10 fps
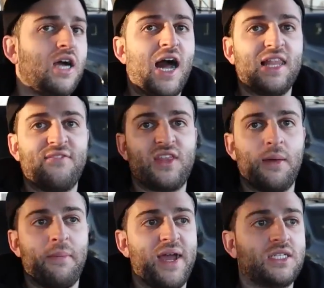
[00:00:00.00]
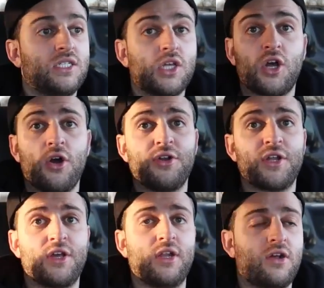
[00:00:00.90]
I left it at Mike's. Car
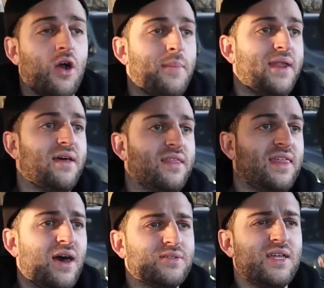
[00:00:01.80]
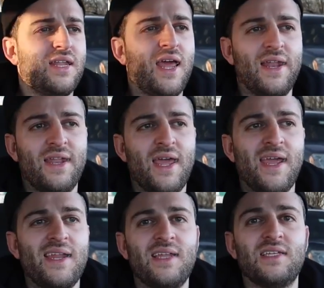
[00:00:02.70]
did good. Car made
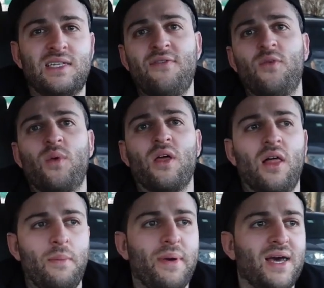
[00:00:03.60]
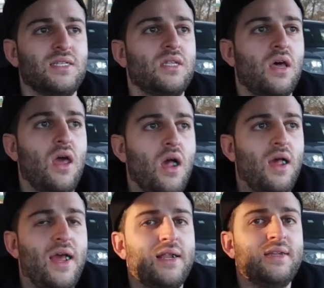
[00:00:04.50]
1,087 wheel at best.
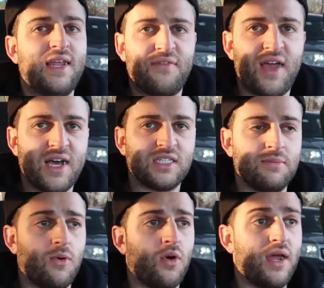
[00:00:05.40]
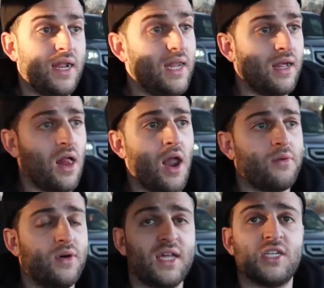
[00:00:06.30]
It definitely has some more in it
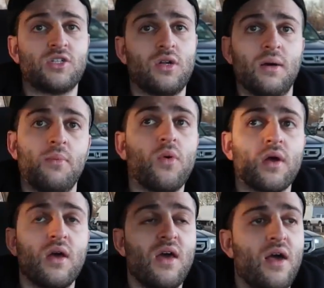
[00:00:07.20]
when it gets turned up more.